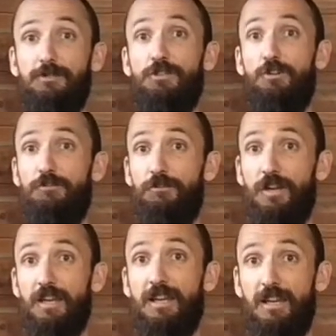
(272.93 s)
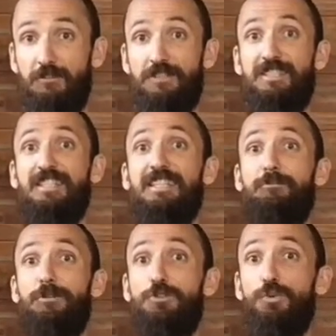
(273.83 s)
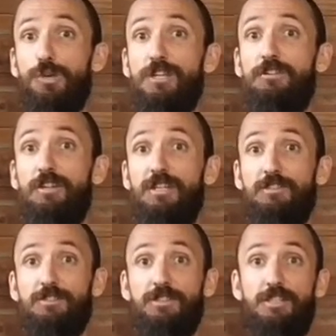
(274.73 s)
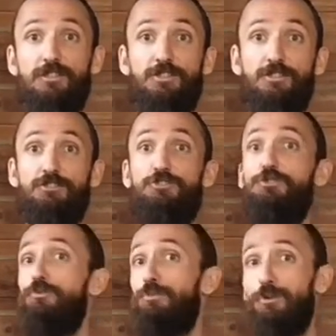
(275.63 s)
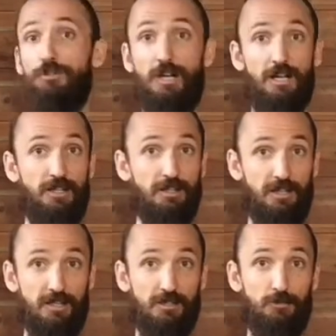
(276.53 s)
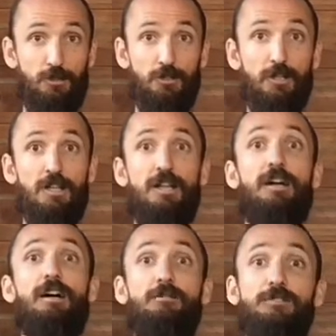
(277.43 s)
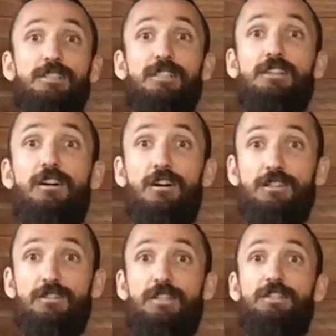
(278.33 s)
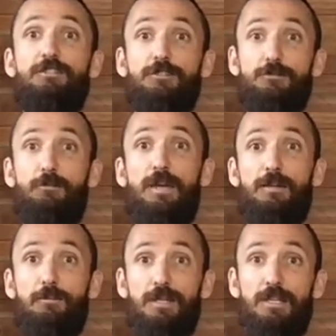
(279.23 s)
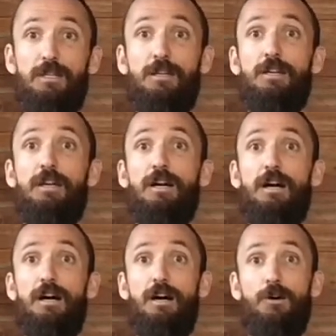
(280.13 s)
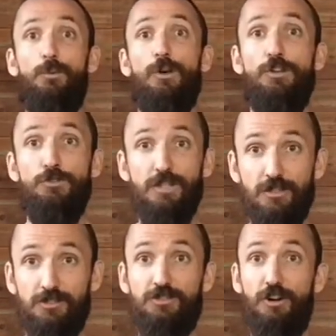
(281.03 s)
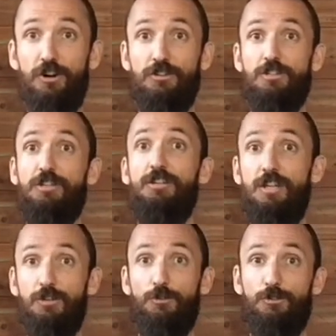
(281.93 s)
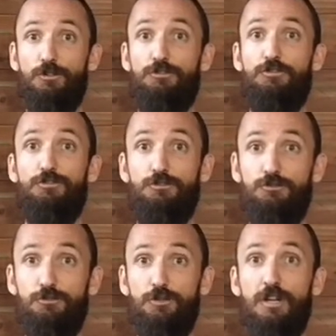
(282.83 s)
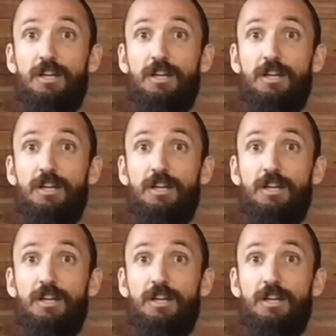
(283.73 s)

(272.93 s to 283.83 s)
So if sitting between your heels is just super not accessible, sitting on your heels may be where you need to start in order to